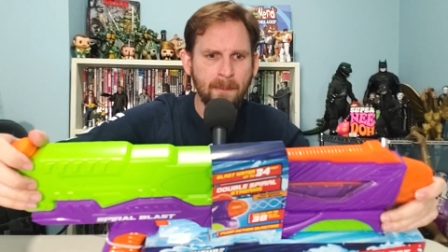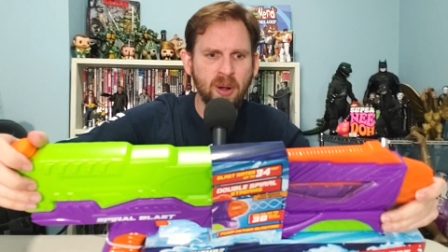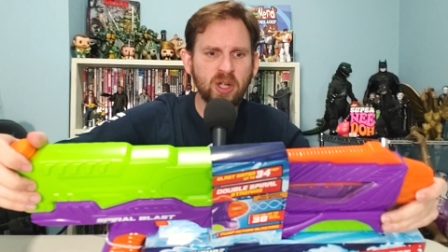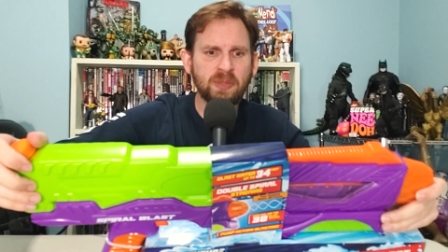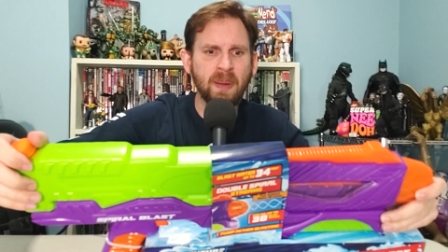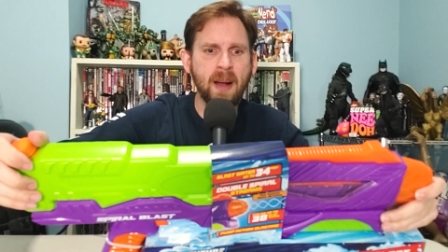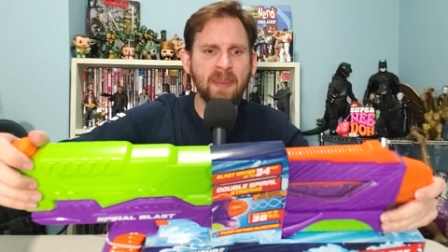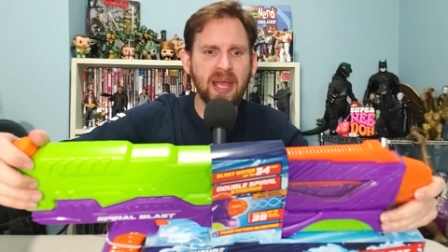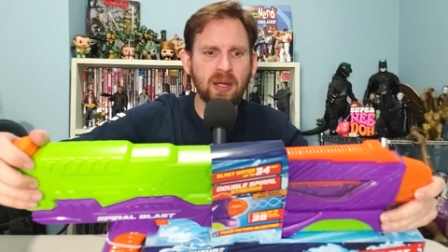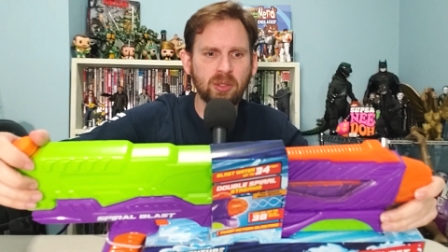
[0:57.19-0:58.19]
Push
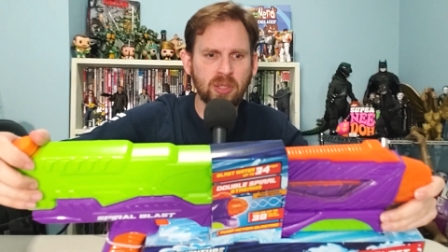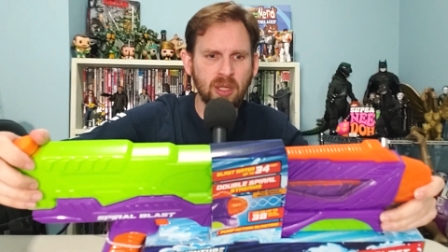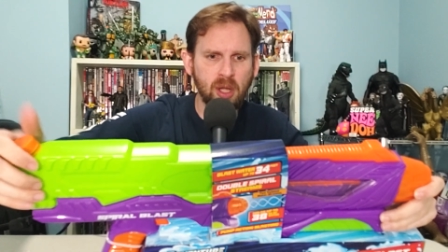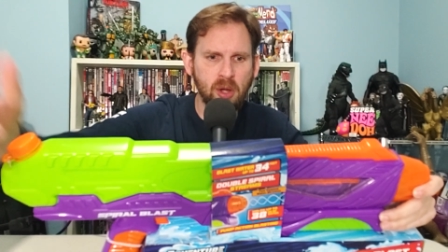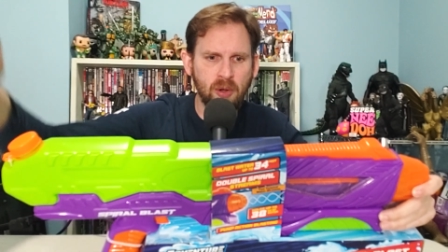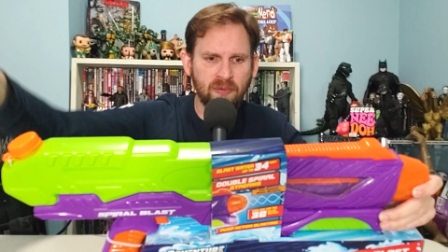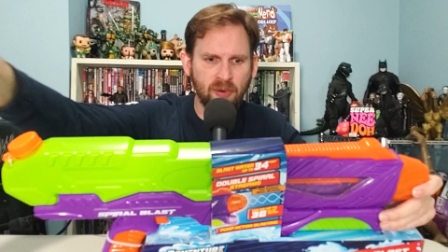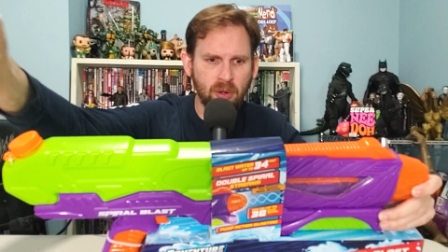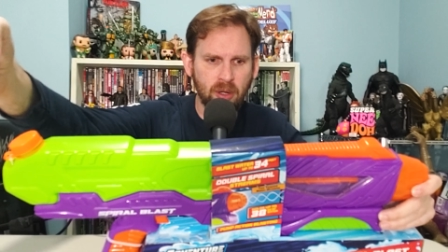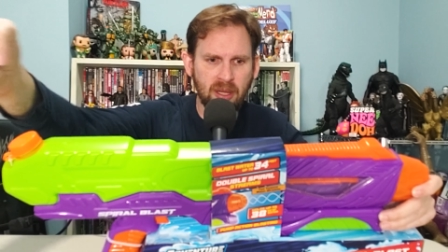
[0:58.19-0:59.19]
pump handle to load
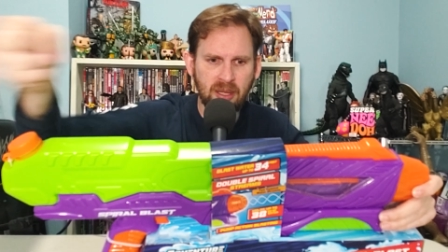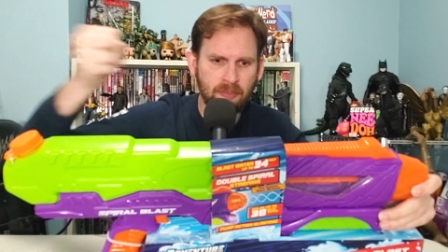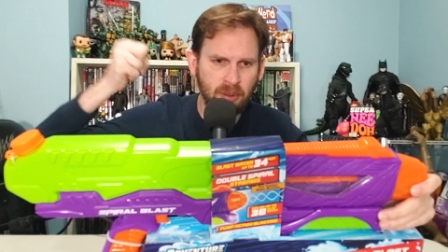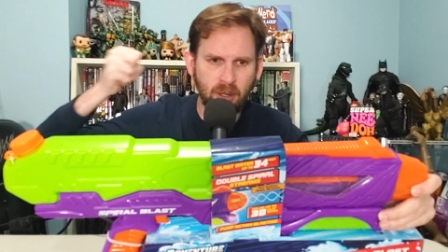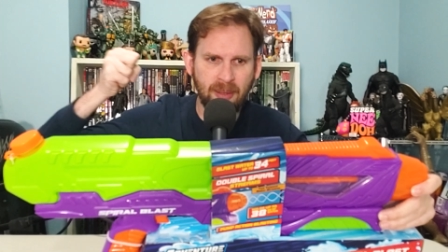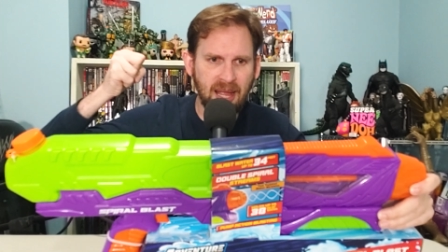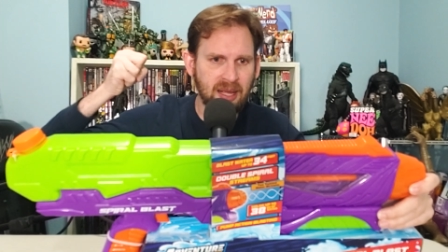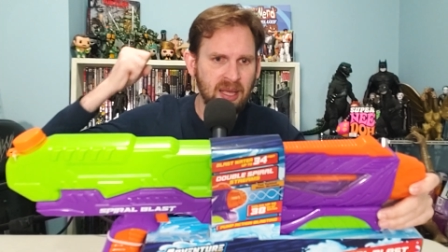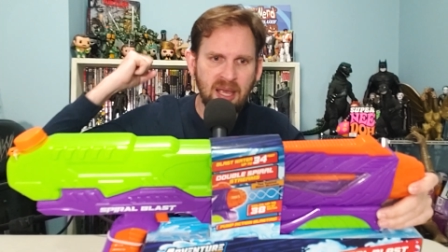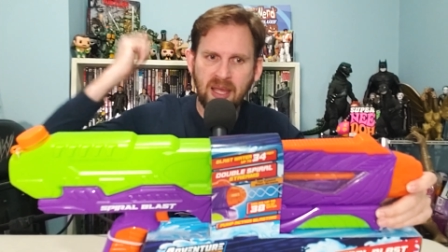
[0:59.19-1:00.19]
forward and then pull
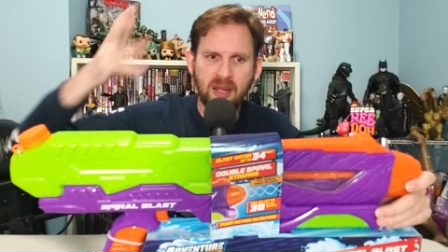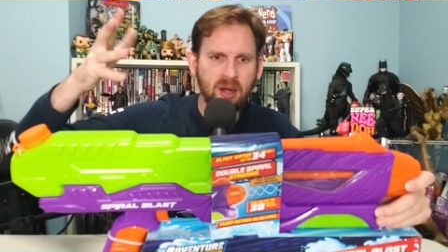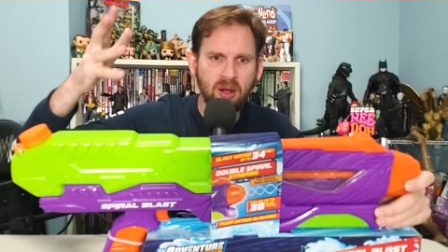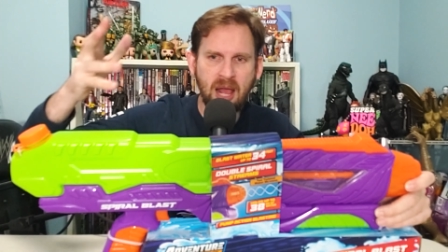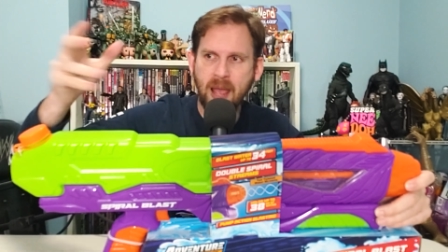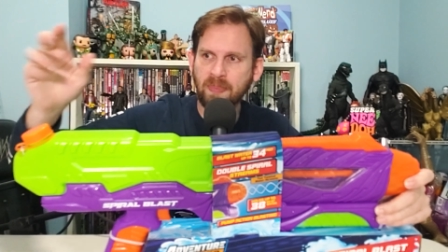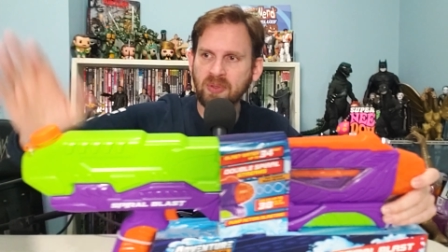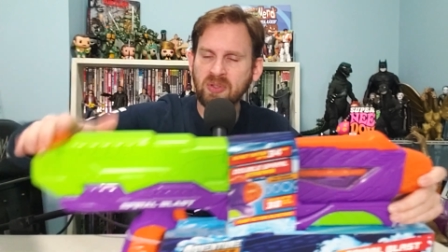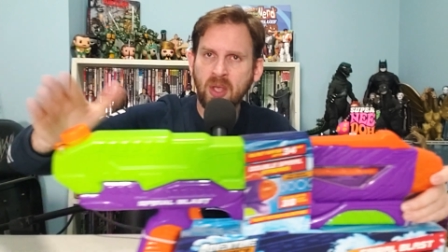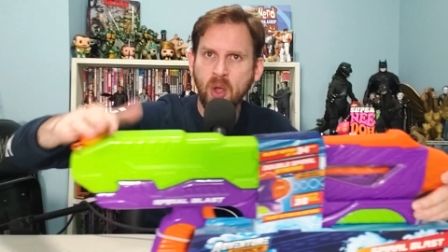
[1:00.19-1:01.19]
back, and it all
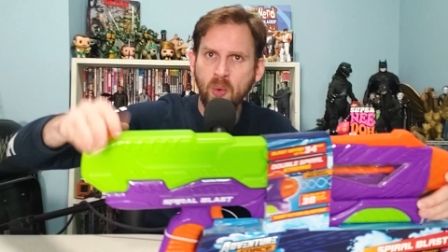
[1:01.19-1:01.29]
happens.